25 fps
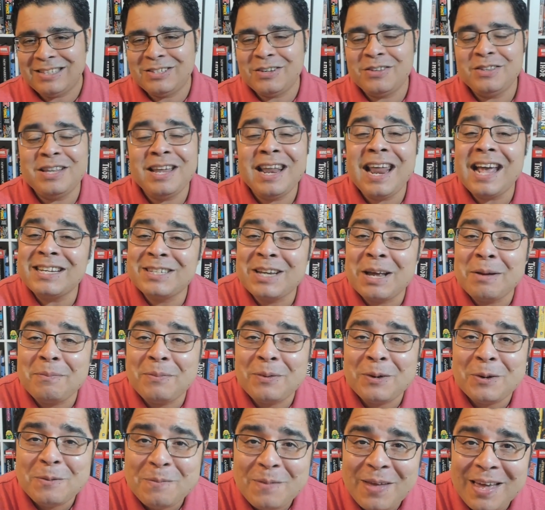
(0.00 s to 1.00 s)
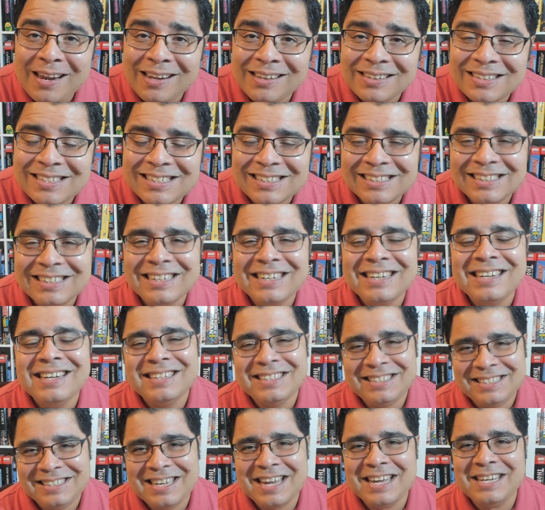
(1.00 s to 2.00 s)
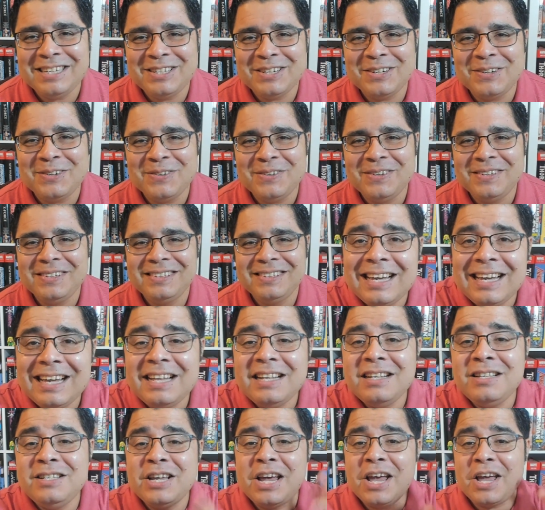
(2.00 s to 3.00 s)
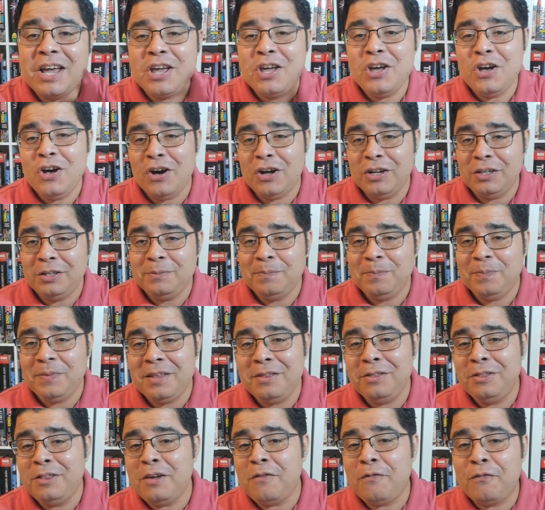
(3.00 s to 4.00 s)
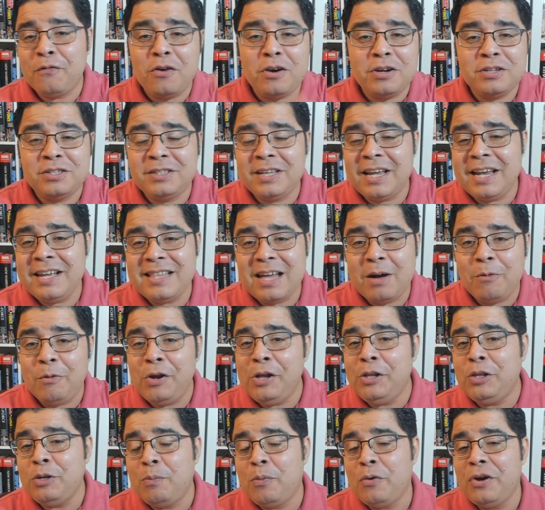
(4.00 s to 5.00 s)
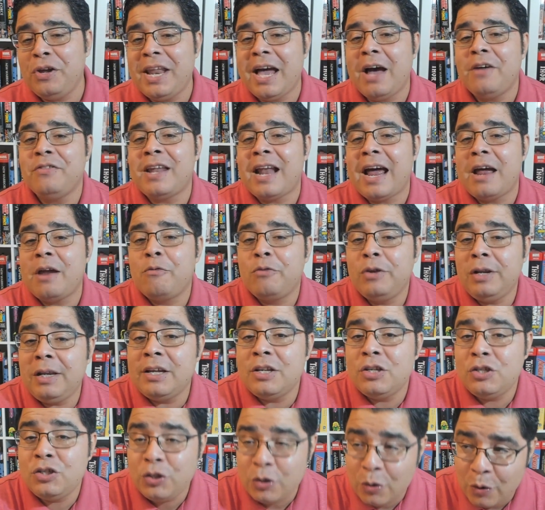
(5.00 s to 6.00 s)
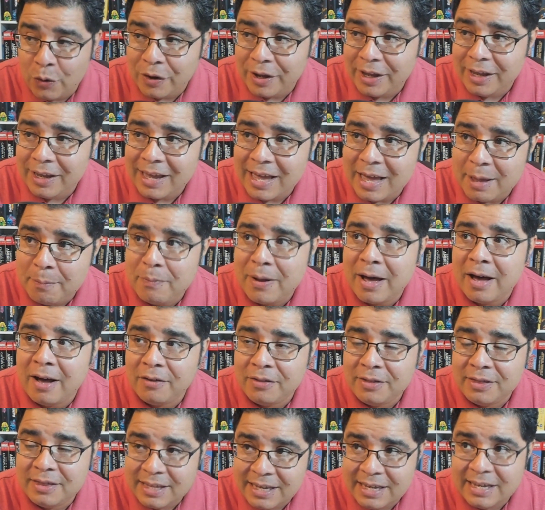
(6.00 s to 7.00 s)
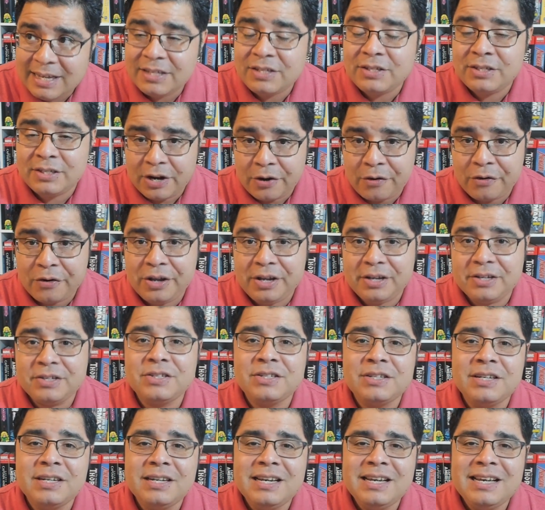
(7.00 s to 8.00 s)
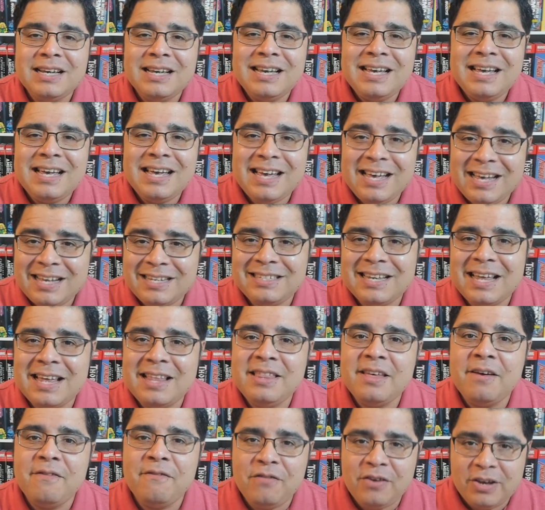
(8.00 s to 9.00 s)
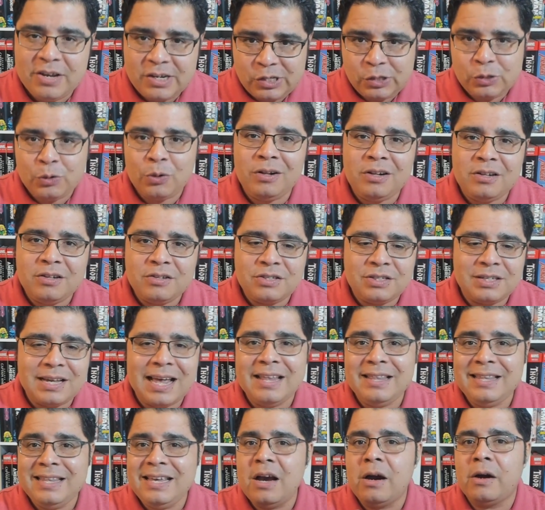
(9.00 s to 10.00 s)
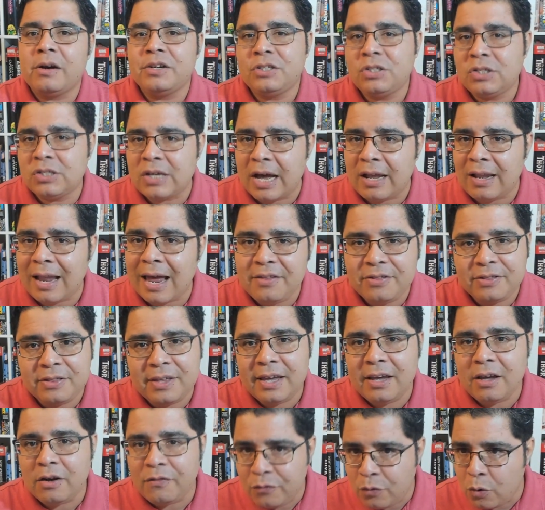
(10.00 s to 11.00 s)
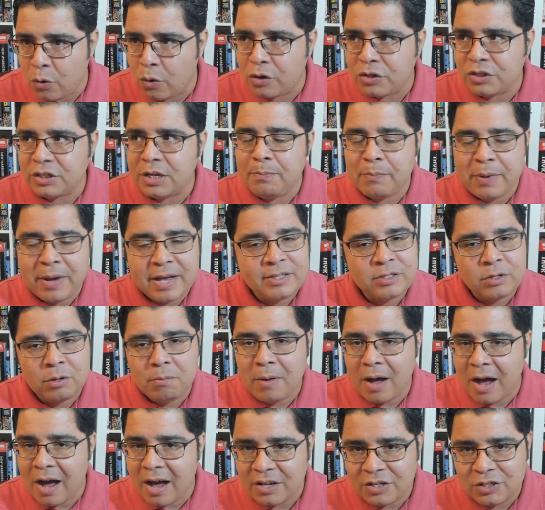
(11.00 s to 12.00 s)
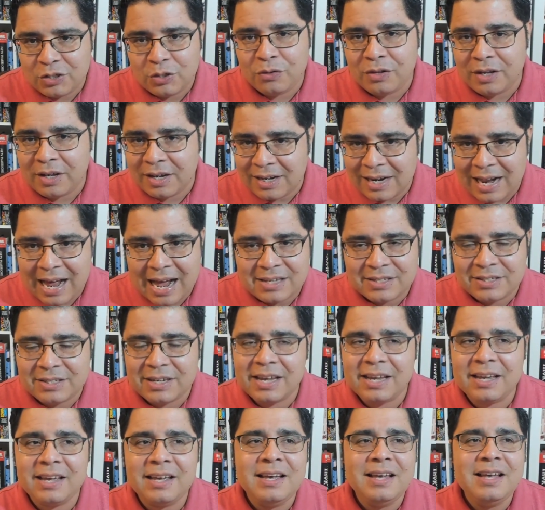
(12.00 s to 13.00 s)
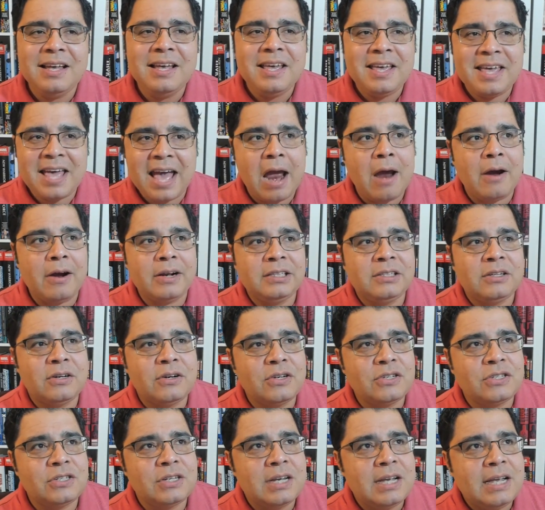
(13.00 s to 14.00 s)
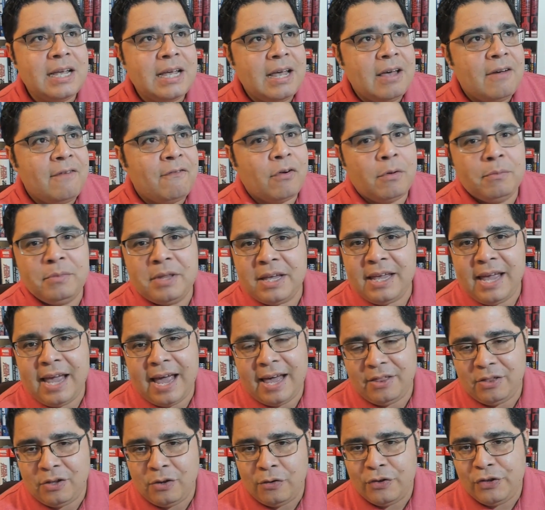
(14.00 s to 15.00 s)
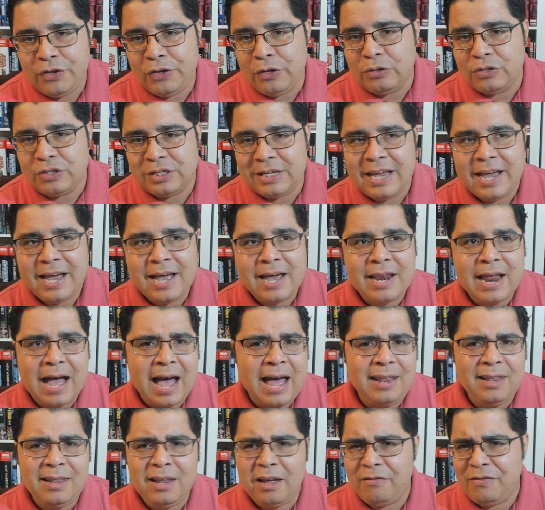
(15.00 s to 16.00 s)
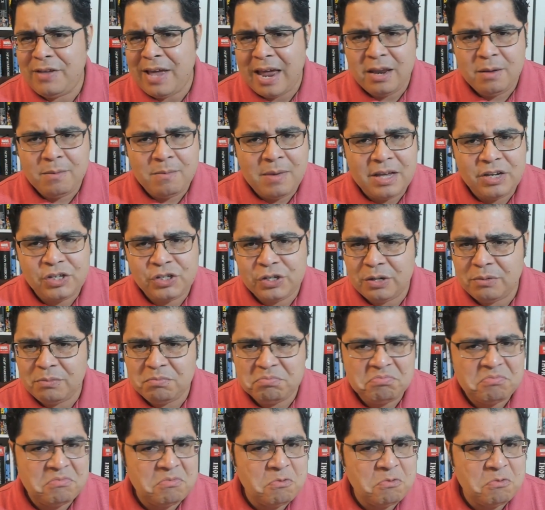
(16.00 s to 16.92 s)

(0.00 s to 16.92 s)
So the next couple of minutes, stay tuned. The good. The first thing that we need to point out that I really enjoy about this series is the visuals and the art style. I think, of course, it pays homage to the classic characters from the get-go. You see it. I love the animation.